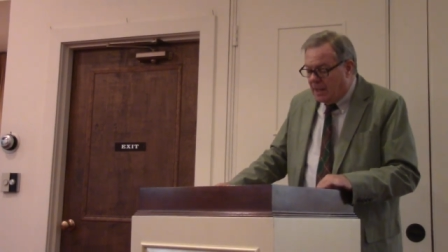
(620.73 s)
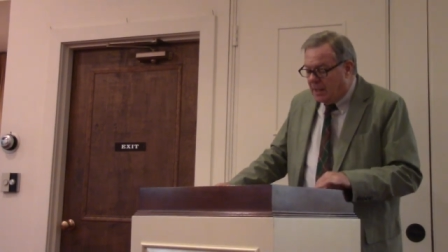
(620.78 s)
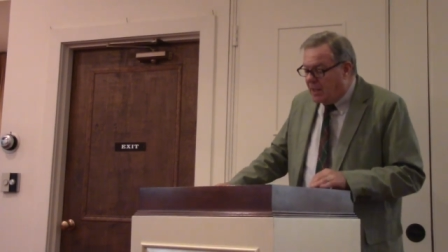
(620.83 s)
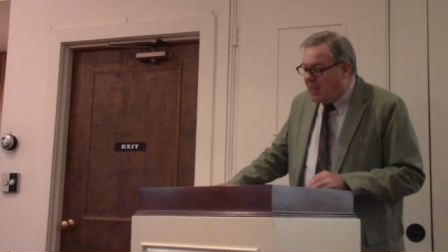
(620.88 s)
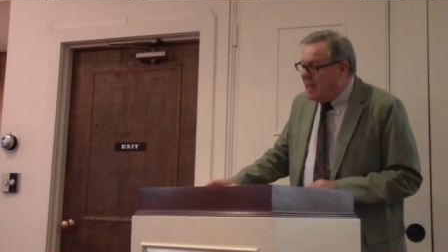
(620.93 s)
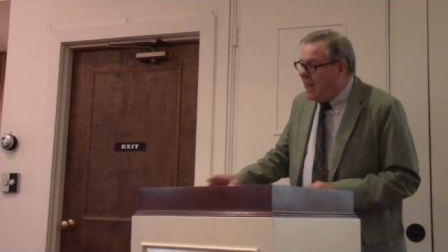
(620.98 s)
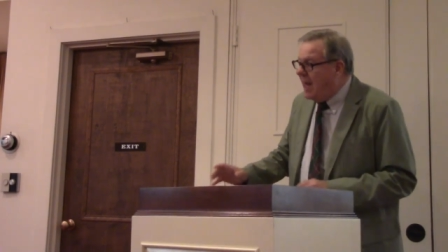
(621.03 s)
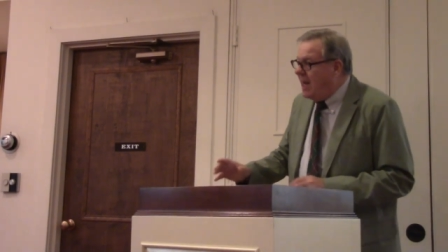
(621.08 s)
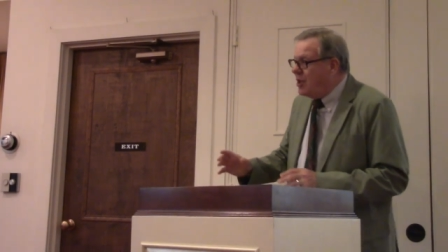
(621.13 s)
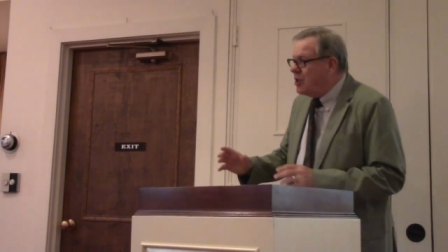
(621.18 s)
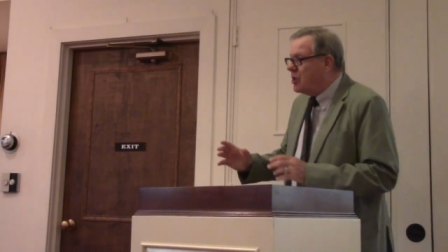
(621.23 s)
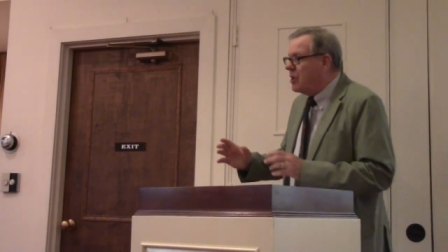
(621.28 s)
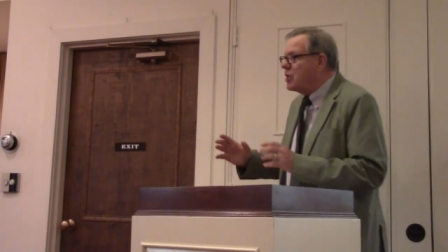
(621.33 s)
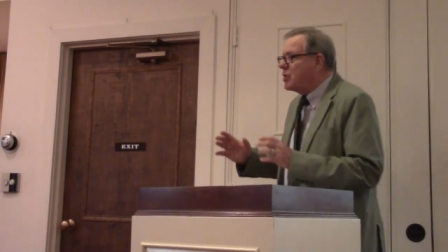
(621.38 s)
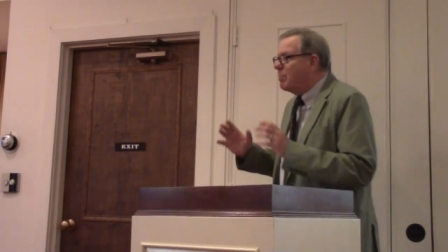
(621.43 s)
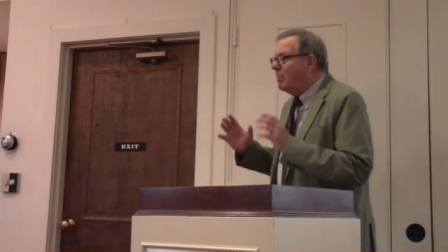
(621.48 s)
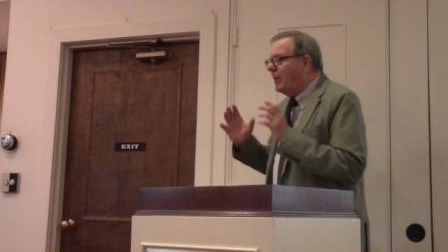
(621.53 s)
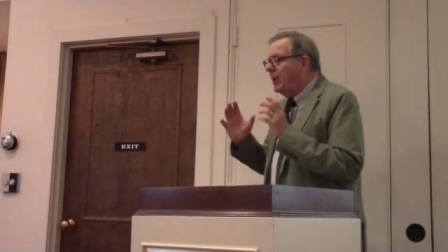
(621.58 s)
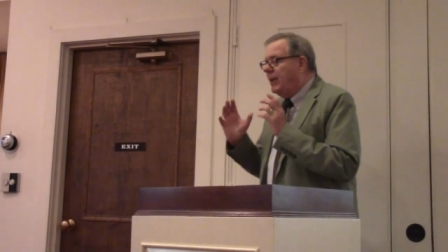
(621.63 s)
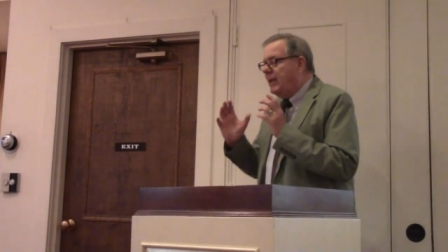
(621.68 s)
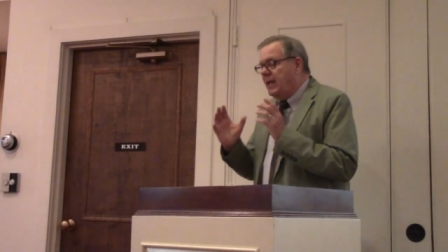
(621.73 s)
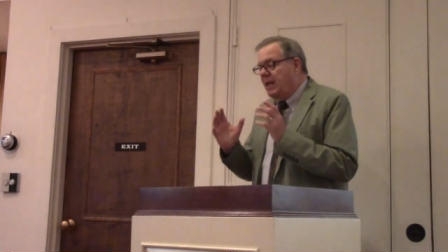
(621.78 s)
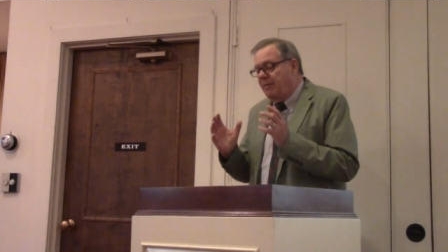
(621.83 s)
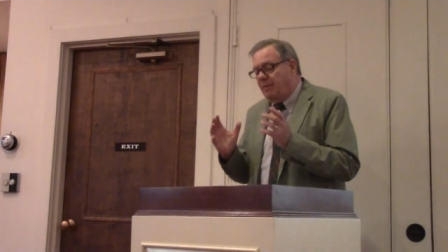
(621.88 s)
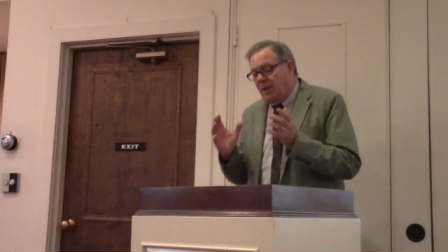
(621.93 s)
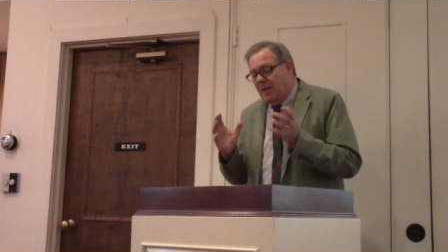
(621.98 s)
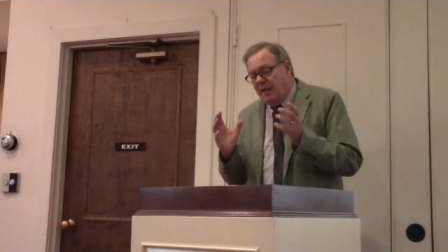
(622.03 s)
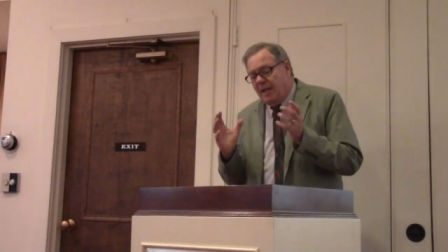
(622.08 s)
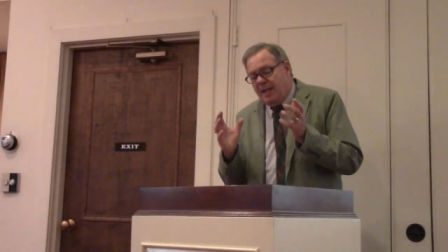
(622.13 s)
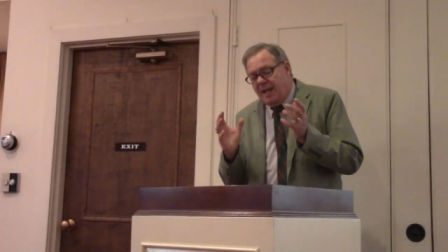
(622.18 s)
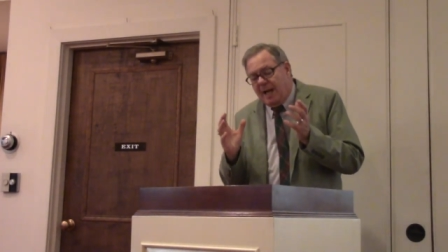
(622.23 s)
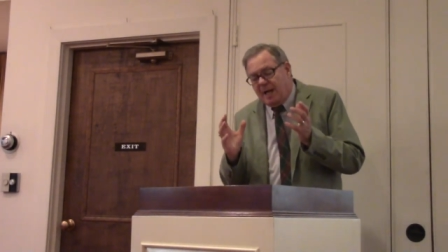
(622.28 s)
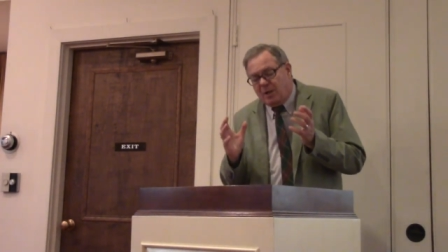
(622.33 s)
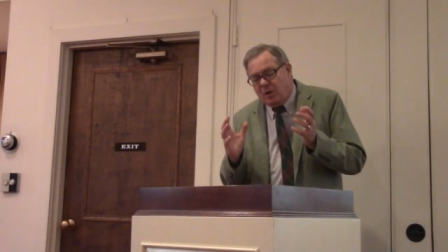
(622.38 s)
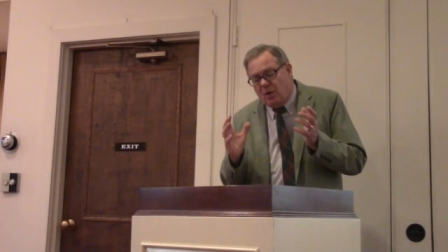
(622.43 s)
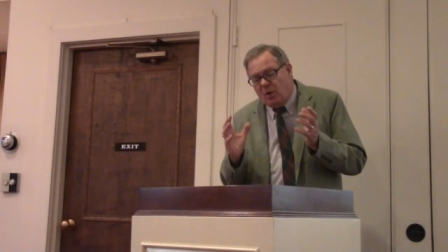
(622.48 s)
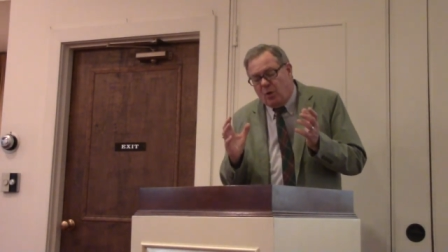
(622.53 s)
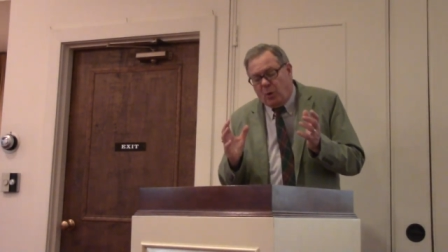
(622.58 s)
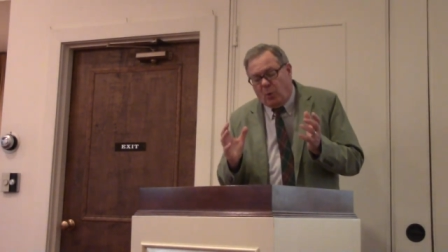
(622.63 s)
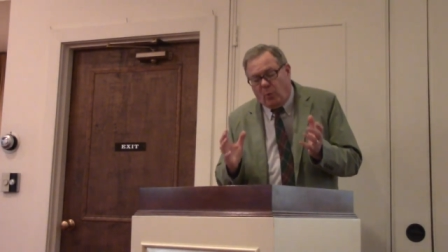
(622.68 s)
Now, the ancients believed
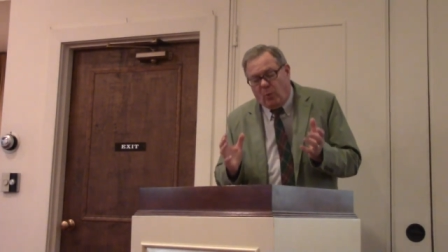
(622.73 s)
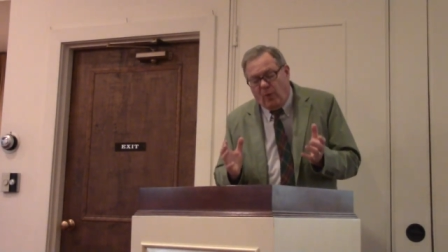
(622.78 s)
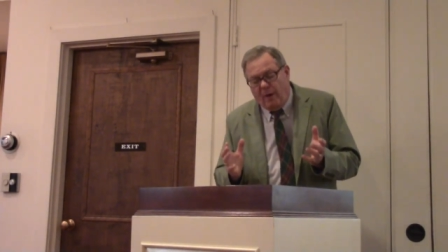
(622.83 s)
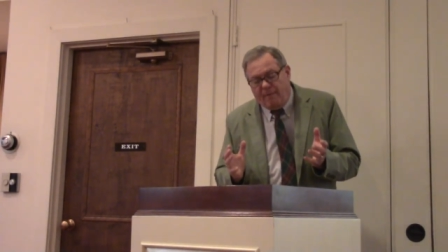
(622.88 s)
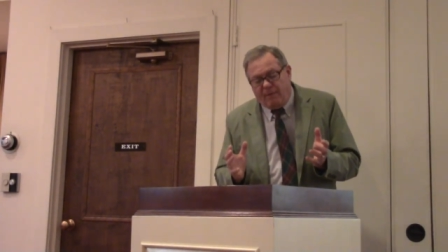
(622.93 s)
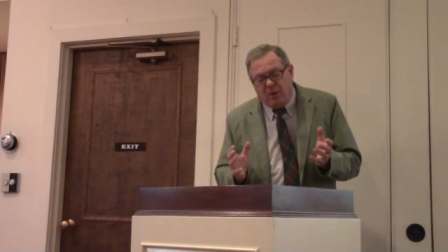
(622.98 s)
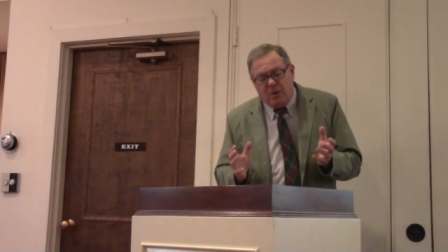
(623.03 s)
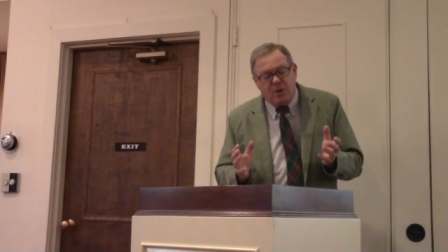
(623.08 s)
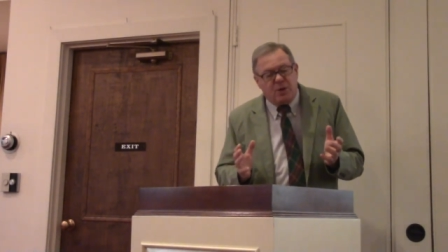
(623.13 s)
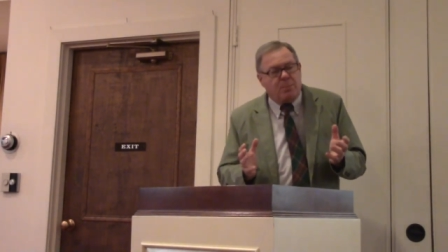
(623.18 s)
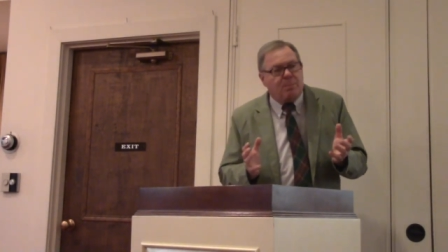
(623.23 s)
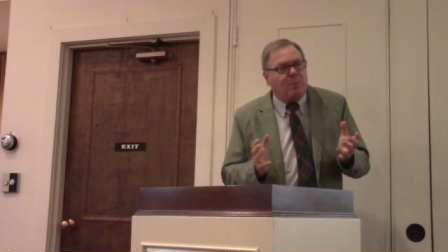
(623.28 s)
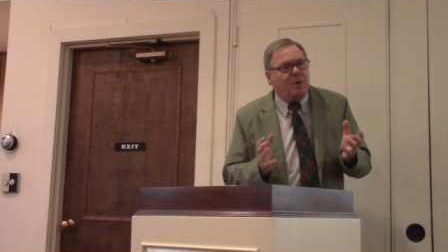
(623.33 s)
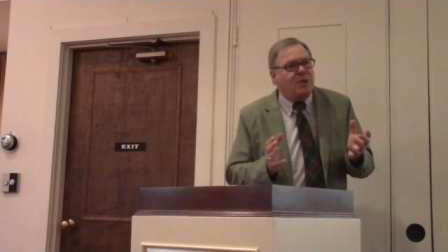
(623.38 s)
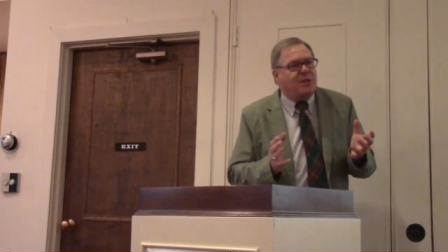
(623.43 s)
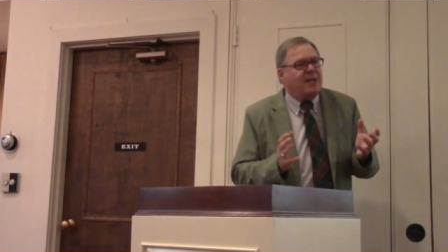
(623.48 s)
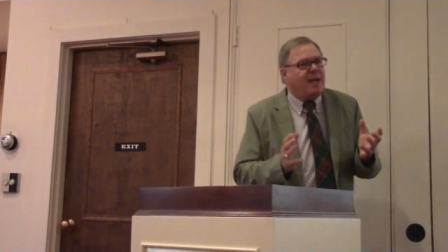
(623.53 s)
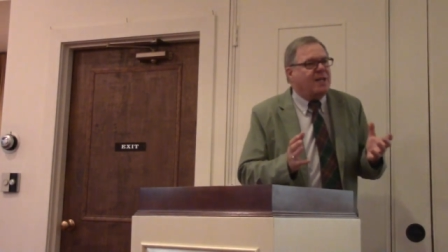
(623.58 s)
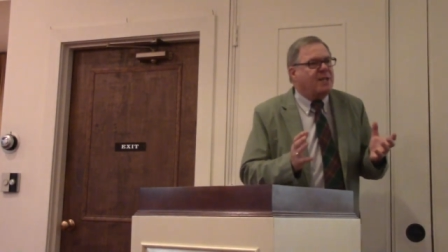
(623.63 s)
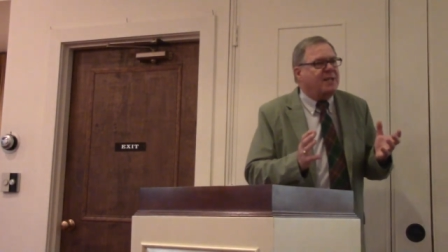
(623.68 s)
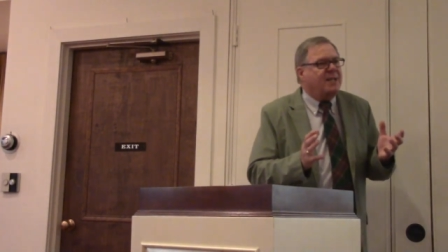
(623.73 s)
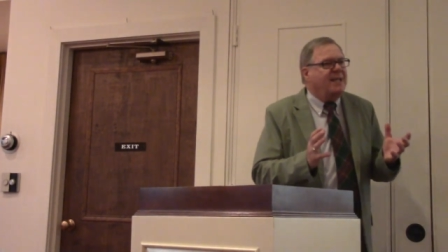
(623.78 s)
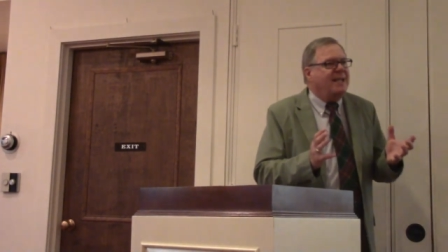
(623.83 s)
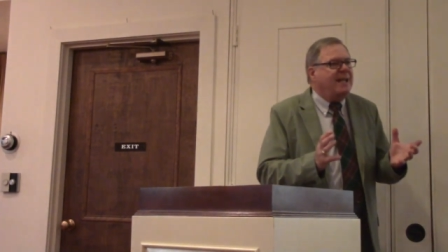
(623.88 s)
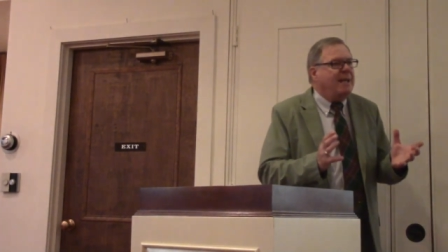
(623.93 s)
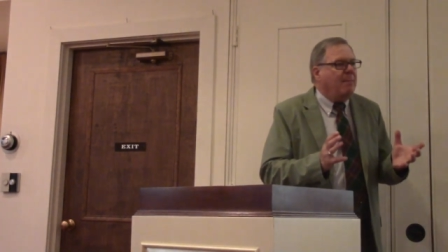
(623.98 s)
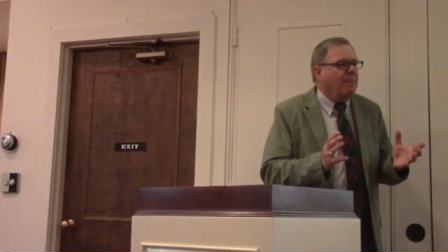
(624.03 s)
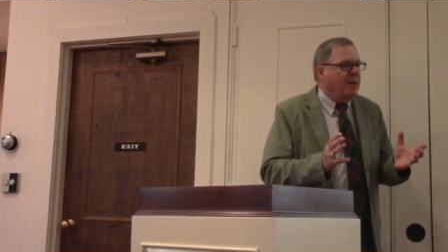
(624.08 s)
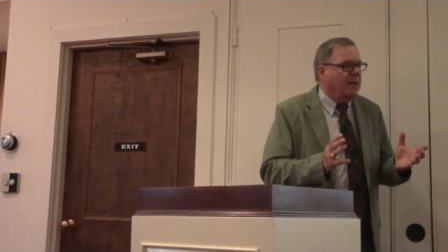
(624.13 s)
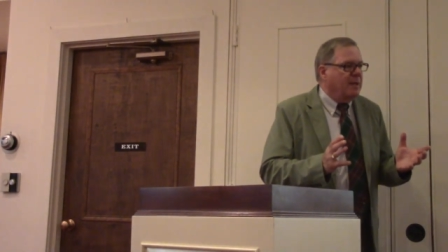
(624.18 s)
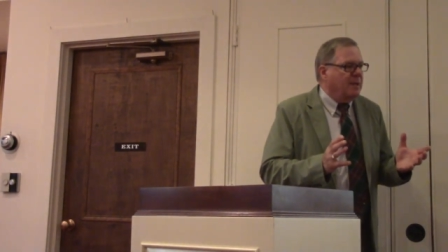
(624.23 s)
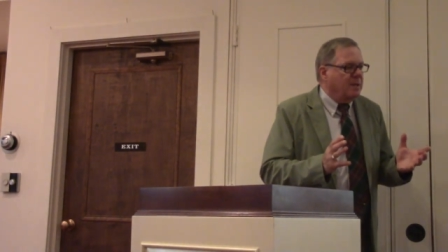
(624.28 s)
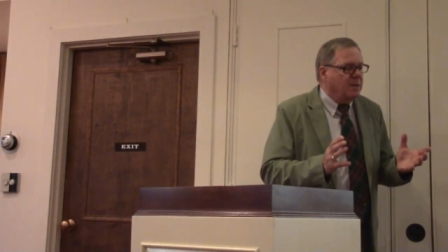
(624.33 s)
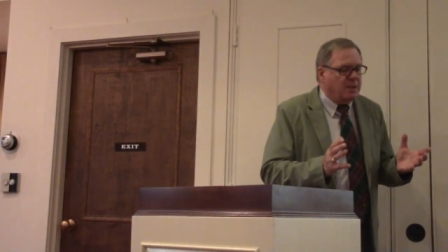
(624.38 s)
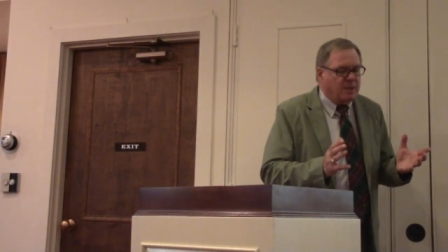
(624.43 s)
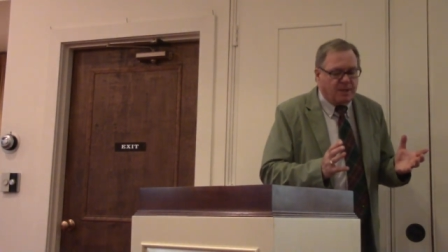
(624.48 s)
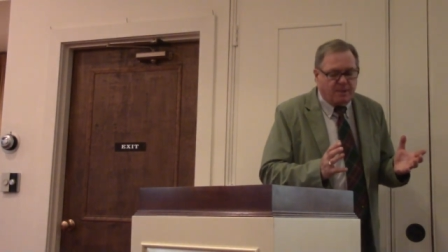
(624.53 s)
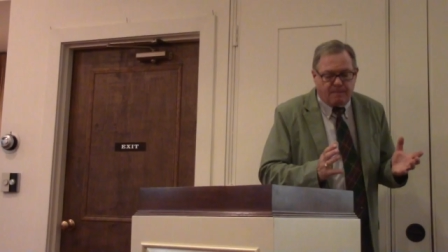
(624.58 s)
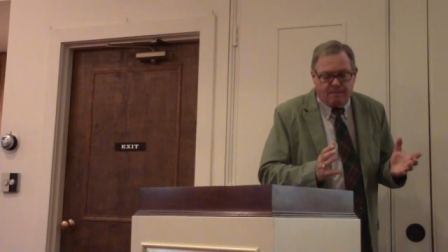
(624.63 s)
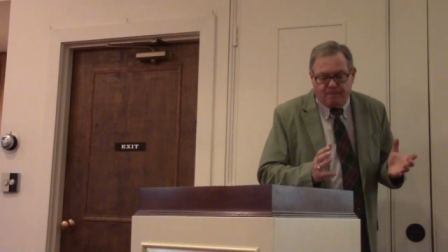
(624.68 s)
that the rivers possessed
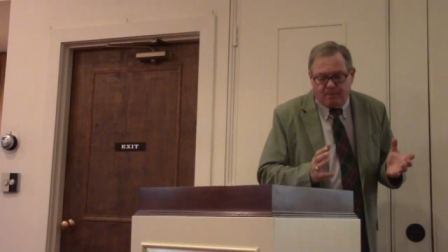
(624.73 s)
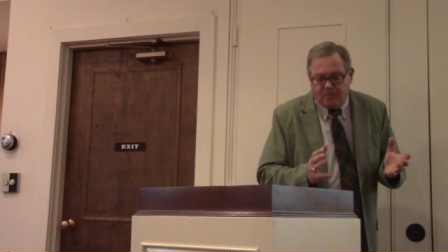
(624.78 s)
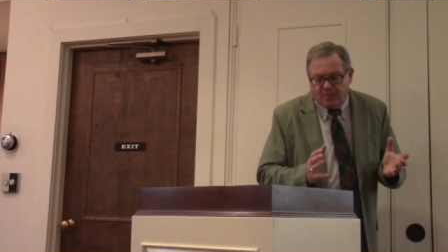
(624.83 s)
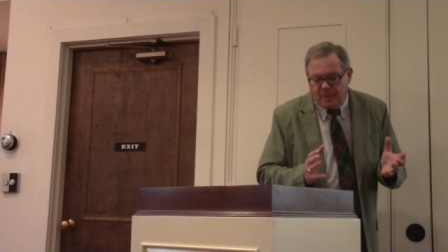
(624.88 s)
demons.